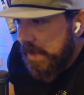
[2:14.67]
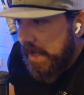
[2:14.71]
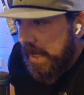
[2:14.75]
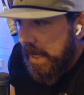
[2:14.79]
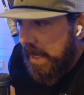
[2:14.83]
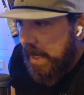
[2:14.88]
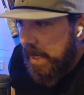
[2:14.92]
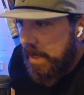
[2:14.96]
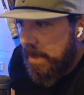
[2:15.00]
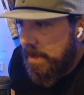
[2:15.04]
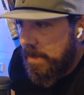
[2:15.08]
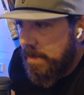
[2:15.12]

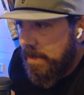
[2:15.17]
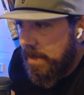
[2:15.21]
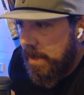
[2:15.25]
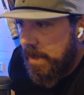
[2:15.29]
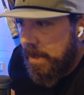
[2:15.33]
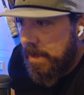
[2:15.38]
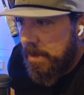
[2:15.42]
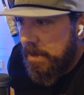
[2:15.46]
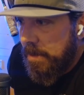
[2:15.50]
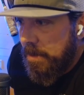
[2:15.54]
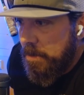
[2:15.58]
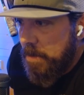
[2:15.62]
and
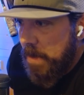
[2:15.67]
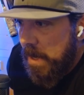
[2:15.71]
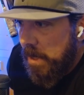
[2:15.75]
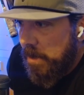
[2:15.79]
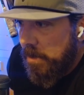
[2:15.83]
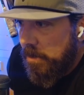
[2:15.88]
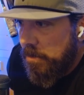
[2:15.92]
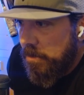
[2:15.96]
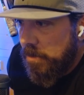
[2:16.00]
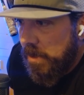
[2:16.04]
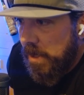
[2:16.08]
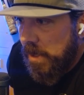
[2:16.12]
a man
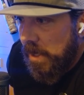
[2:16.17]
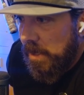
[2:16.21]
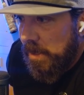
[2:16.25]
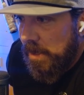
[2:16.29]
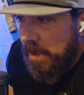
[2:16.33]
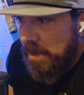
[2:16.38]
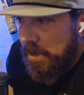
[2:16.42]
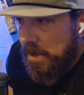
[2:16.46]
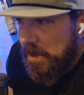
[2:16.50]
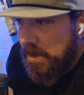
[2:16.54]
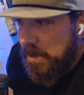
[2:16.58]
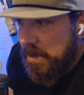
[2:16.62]
who's got a
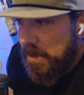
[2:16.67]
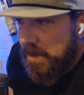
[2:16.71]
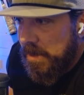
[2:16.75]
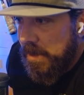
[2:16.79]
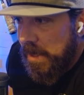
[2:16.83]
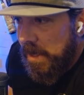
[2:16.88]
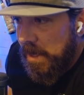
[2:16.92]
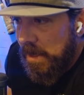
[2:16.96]
lot on his